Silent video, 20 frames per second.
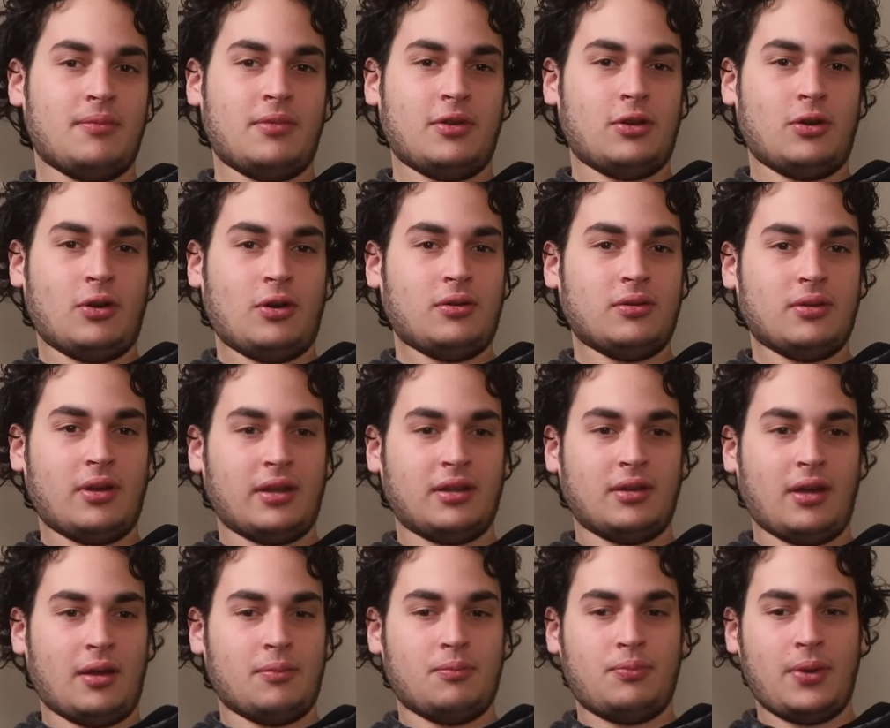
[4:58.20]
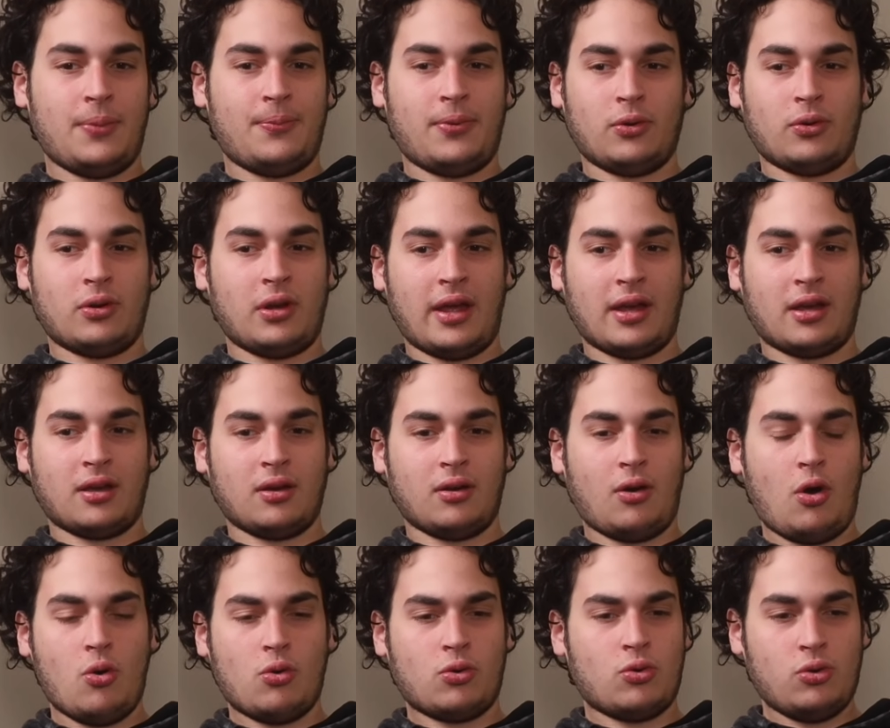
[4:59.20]
and people were like,
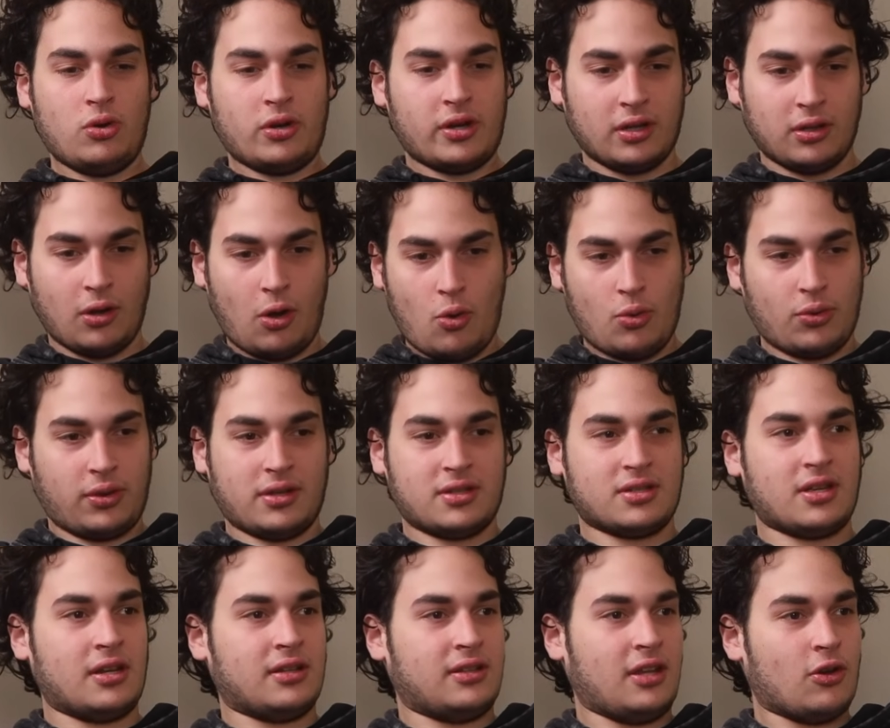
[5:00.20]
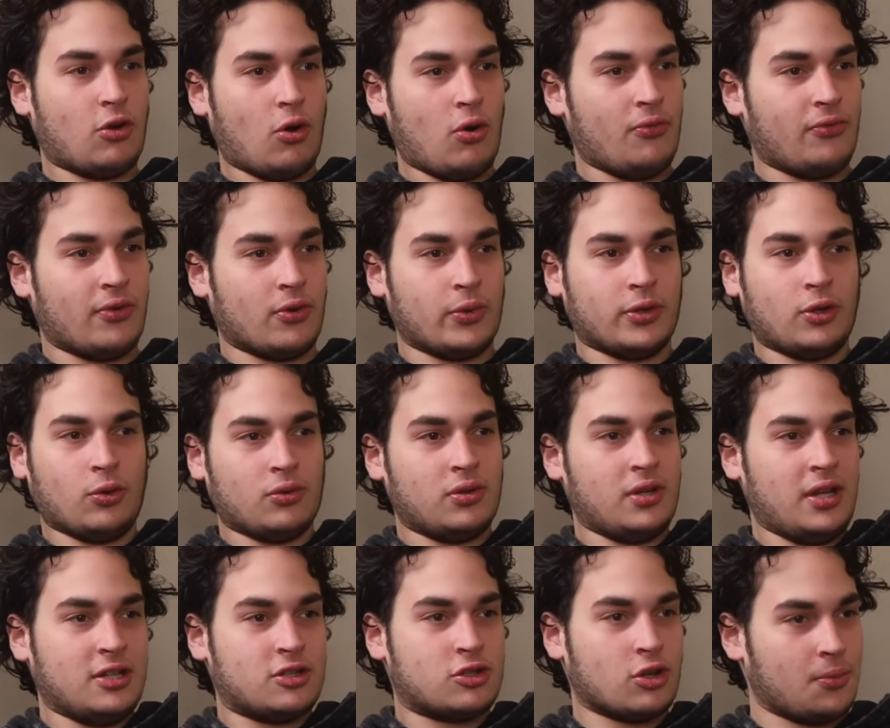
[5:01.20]
oh, Google, oh, that's gonna take over. We don't
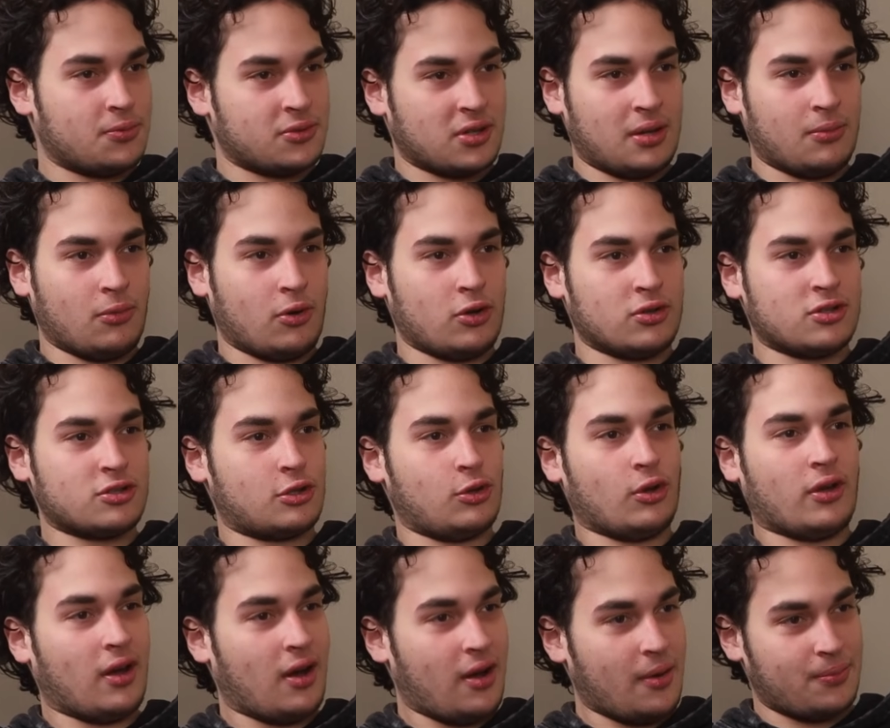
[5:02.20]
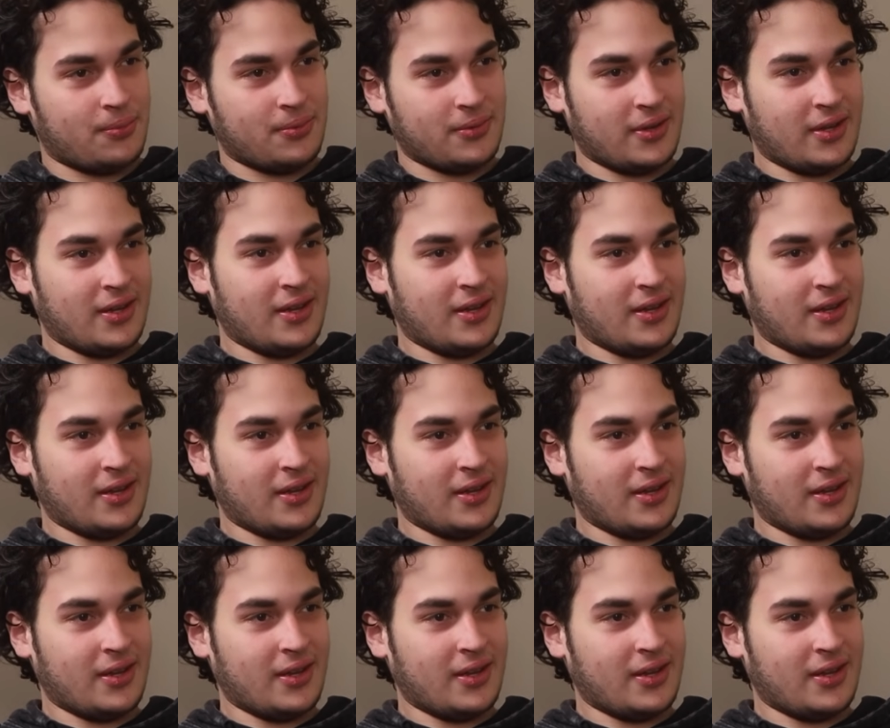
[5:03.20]
need jobs anymore. You just look it up.